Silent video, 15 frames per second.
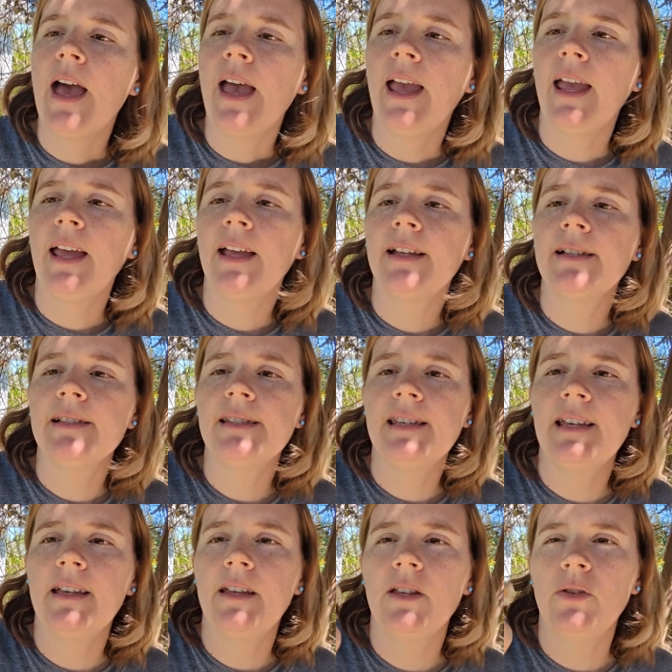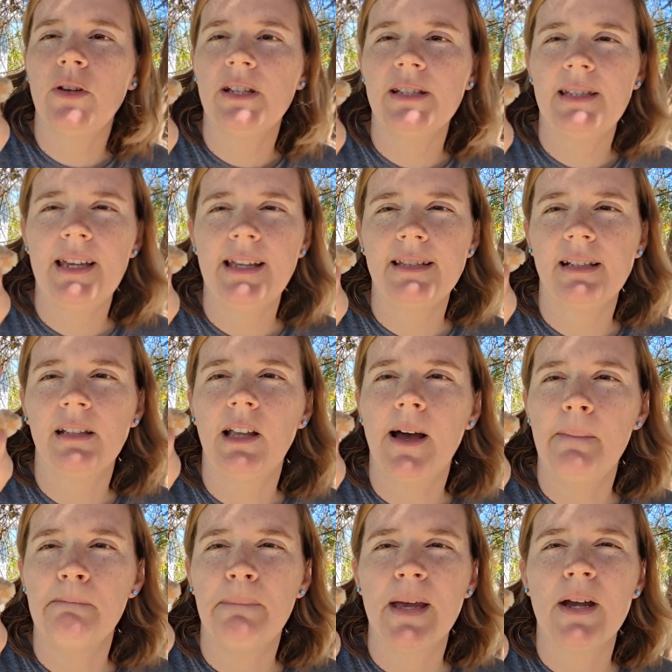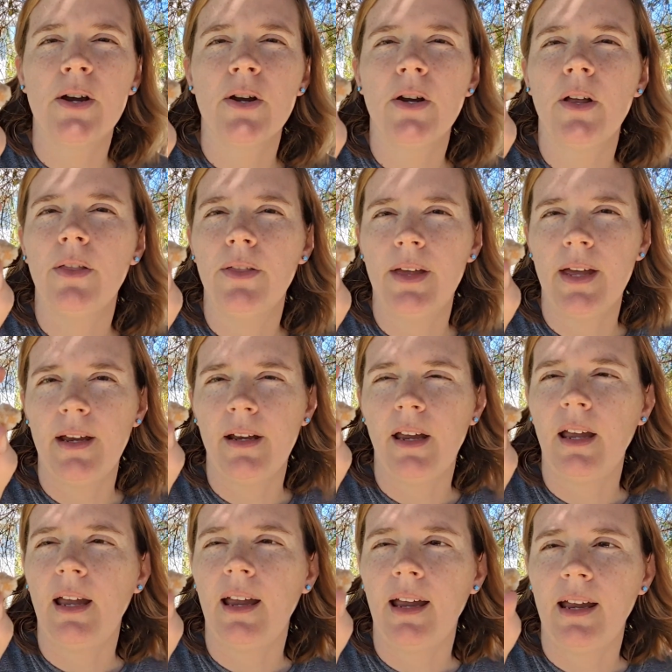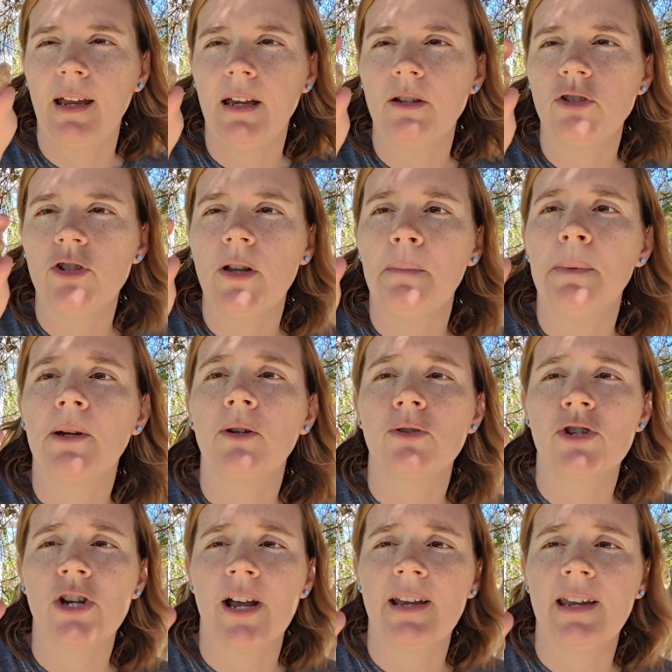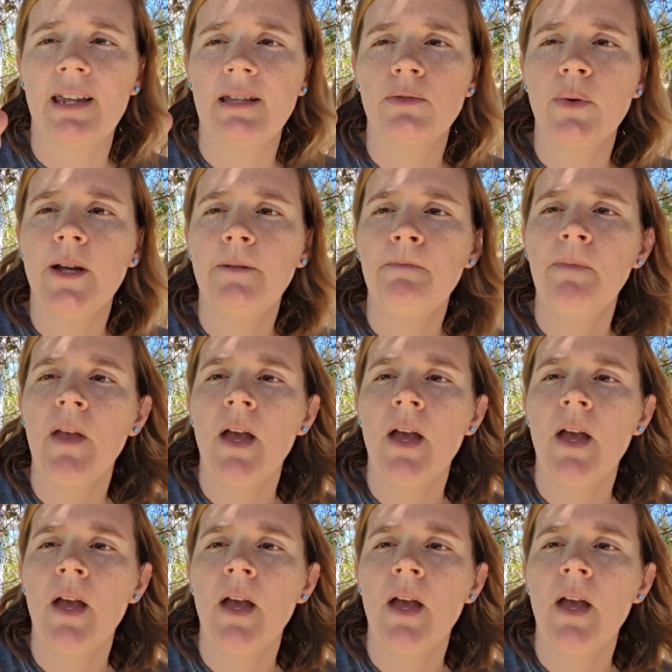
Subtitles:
and see, you can see it's a lot bigger than a typical Chinese one.